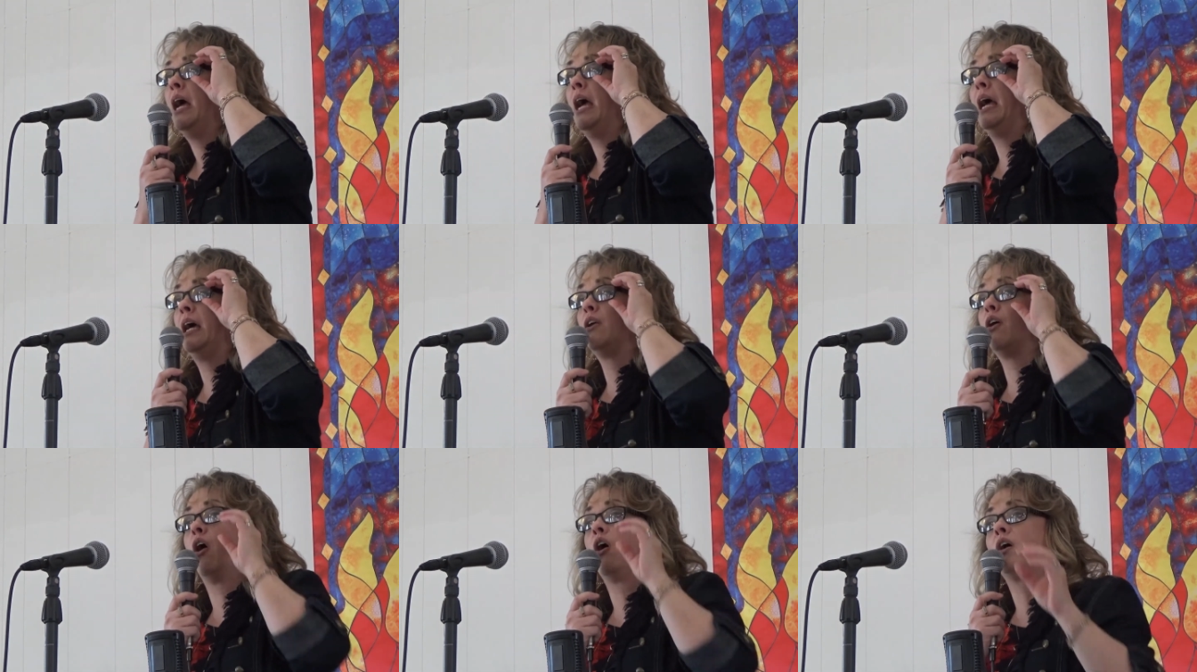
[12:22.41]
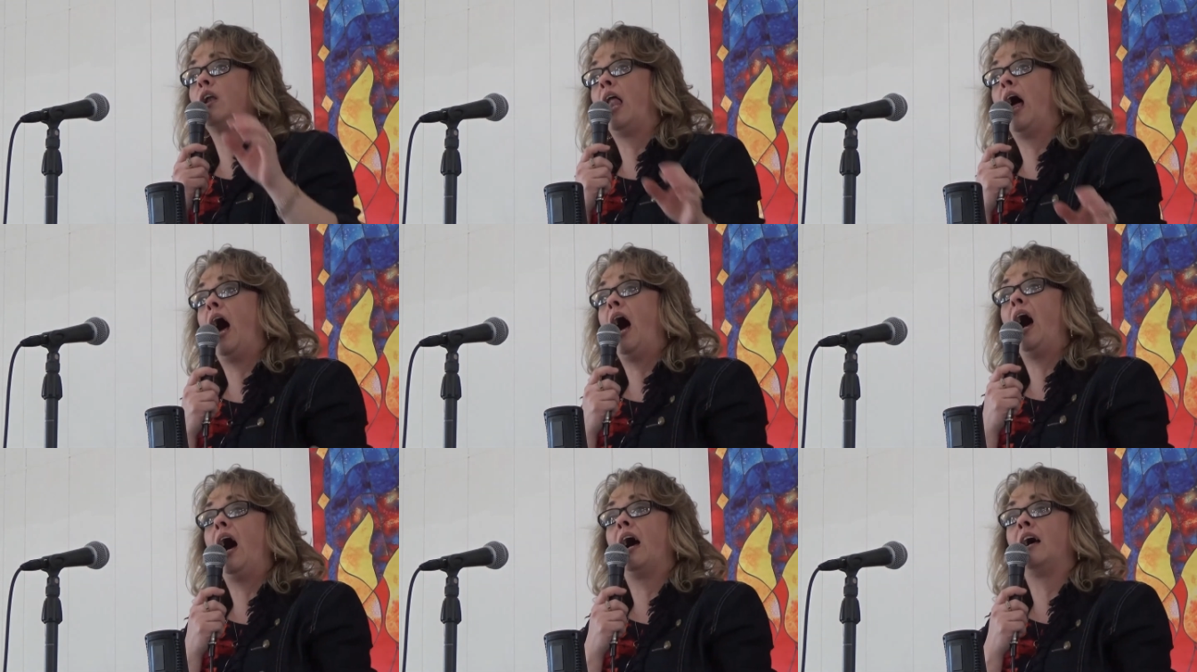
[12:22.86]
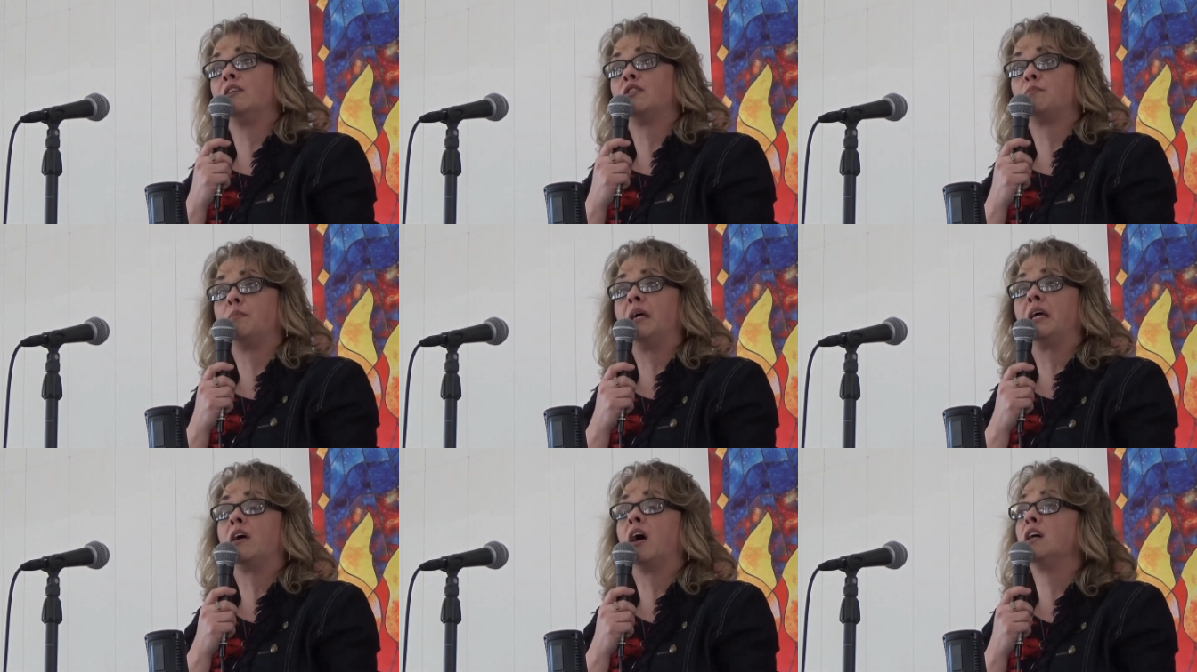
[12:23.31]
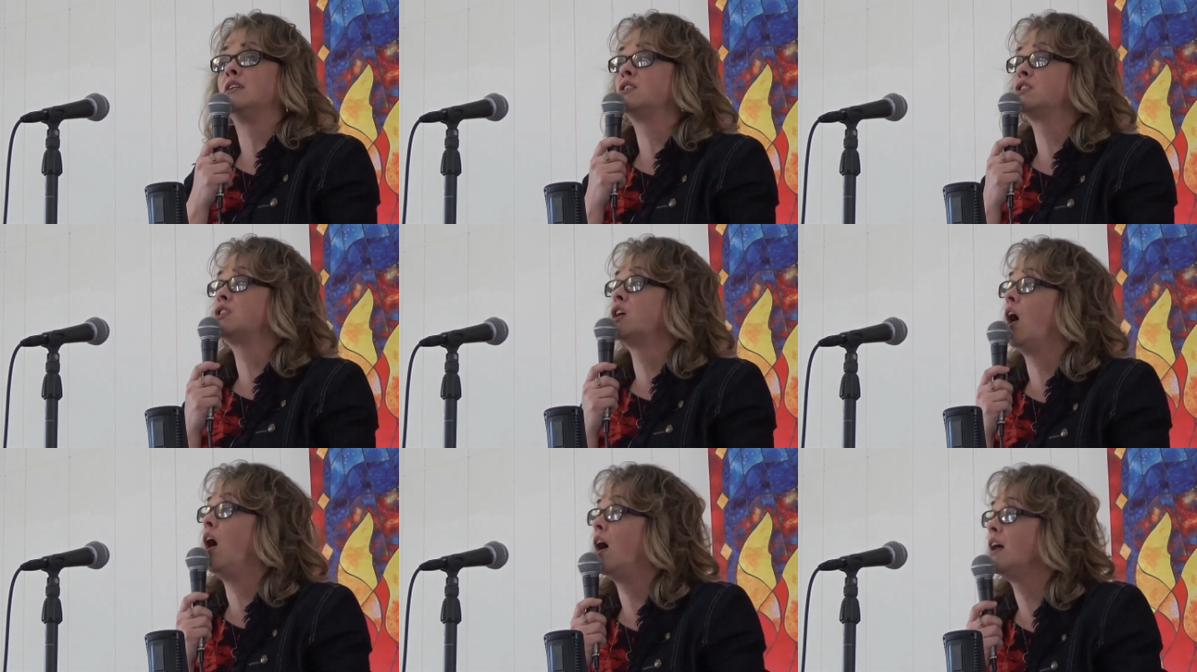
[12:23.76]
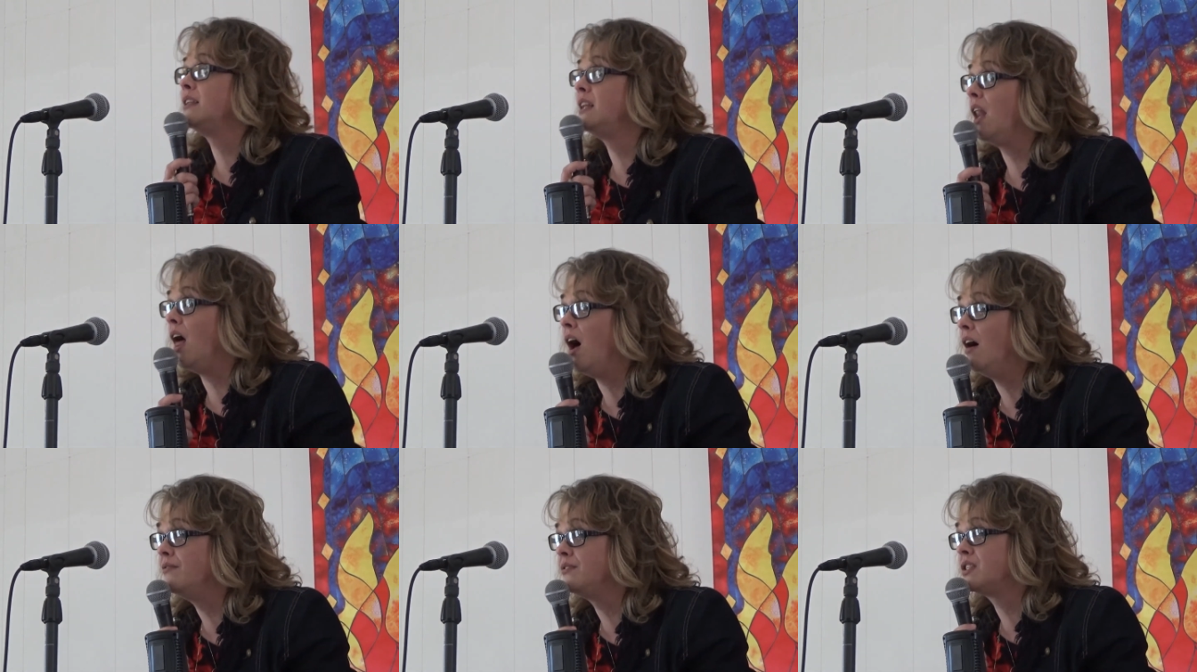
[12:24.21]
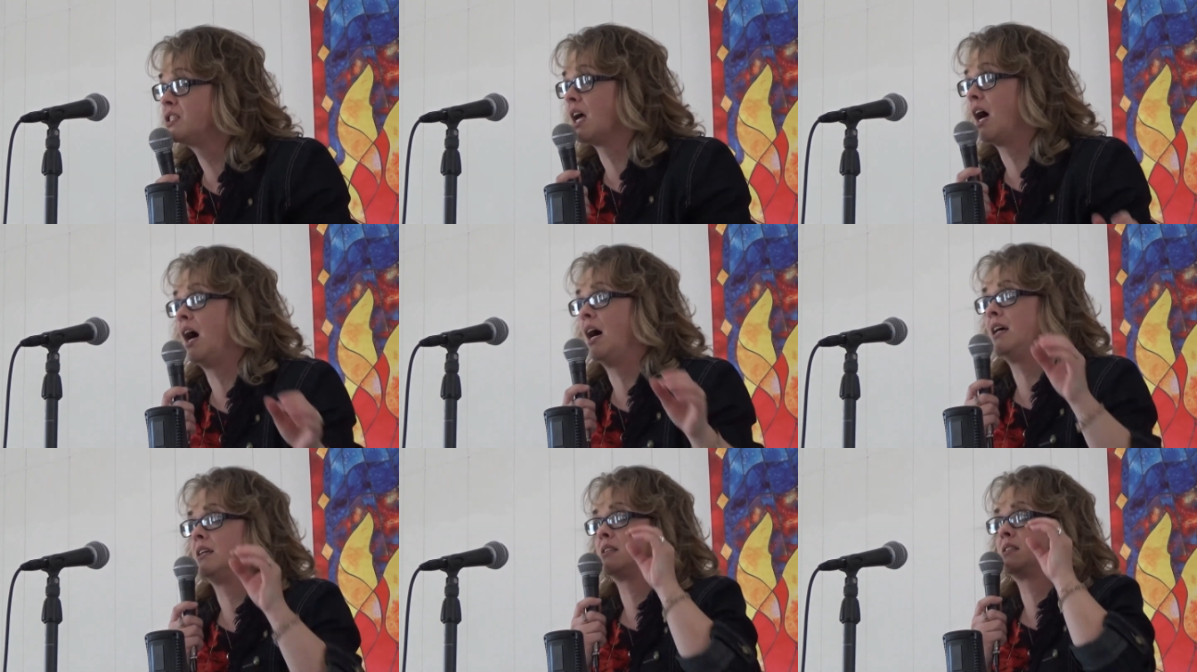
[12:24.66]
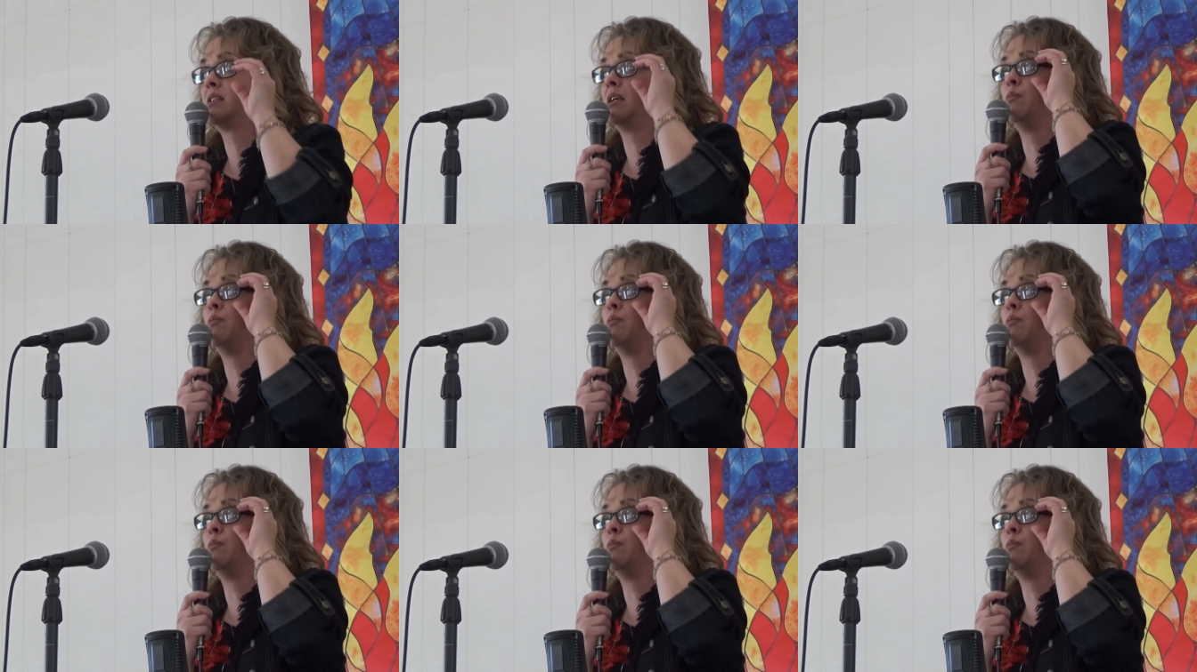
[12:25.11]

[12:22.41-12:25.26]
in our lives because God loves us.